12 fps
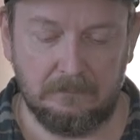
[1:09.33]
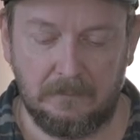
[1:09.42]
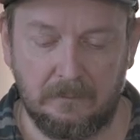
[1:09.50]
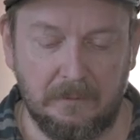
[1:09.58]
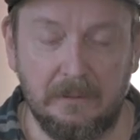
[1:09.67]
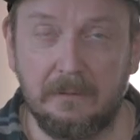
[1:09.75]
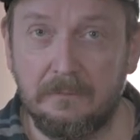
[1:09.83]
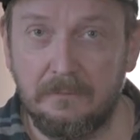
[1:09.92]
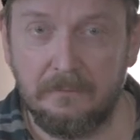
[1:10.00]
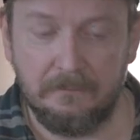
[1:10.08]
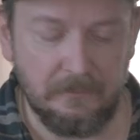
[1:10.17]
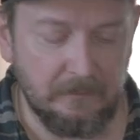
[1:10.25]
Okay,
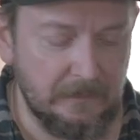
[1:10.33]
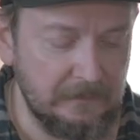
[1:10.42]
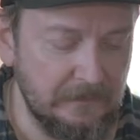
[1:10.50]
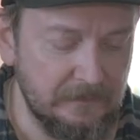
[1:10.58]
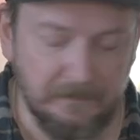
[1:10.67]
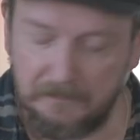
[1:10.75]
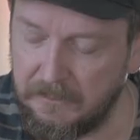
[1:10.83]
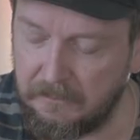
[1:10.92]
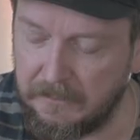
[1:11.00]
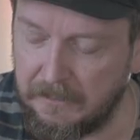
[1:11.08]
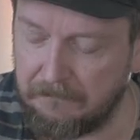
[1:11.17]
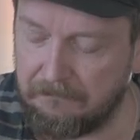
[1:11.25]
so this is a
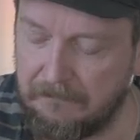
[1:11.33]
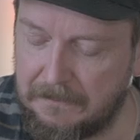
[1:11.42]
beauty.